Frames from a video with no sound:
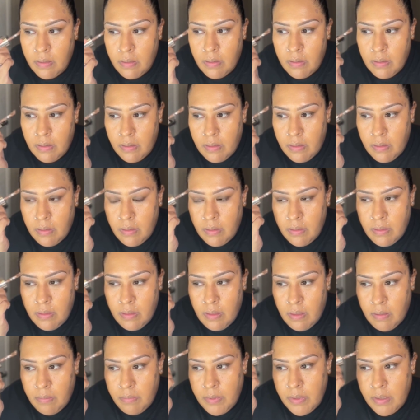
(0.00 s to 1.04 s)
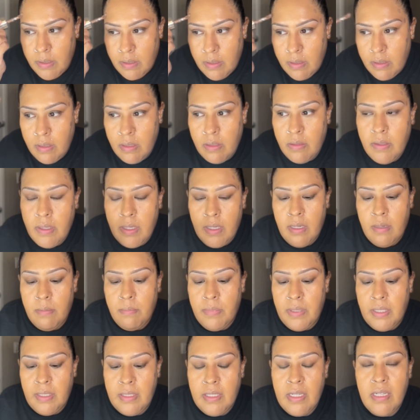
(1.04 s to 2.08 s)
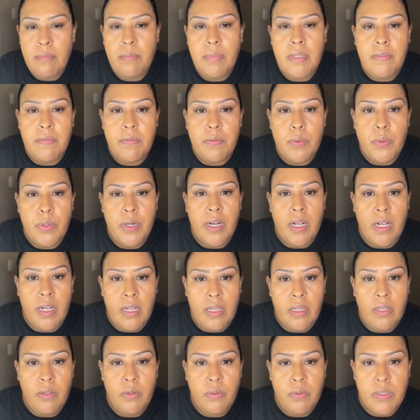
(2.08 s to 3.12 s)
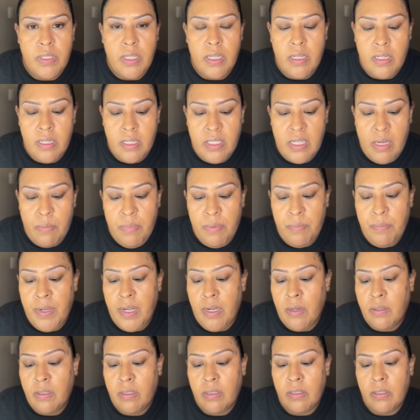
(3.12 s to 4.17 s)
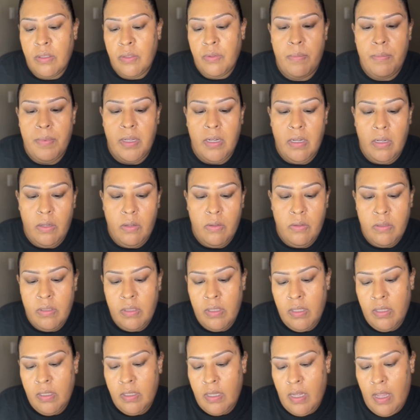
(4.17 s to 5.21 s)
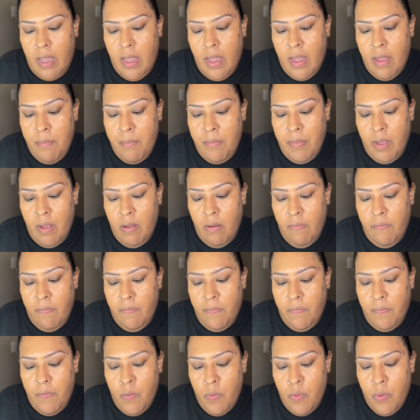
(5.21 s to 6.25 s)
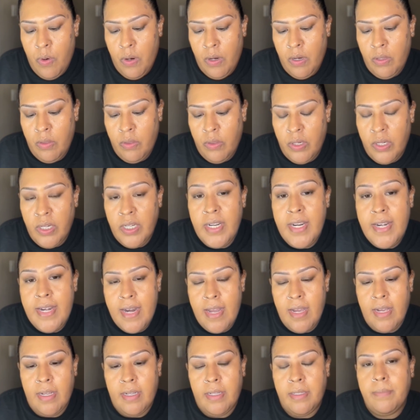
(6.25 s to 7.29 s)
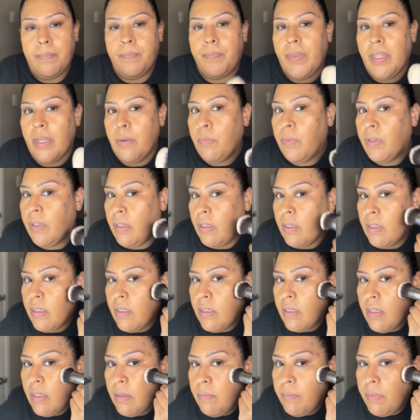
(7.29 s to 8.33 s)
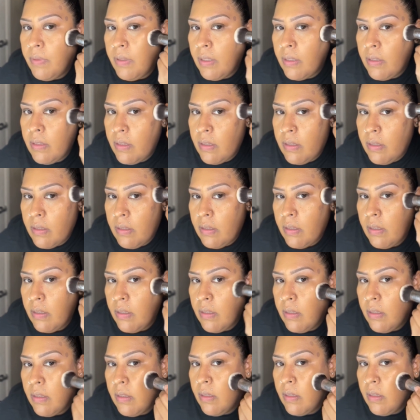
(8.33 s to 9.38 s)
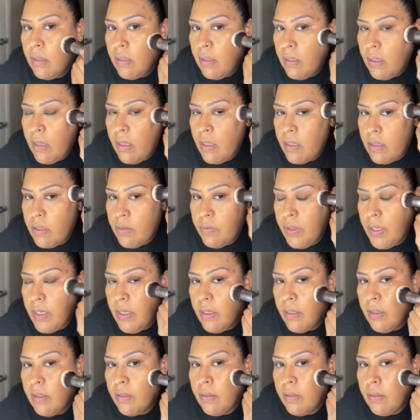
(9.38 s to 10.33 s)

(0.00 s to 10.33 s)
And I'm just gonna go ahead and blend that before I use any type of powder. So I'm gonna use this M439 and we're gonna start blending. That's right here.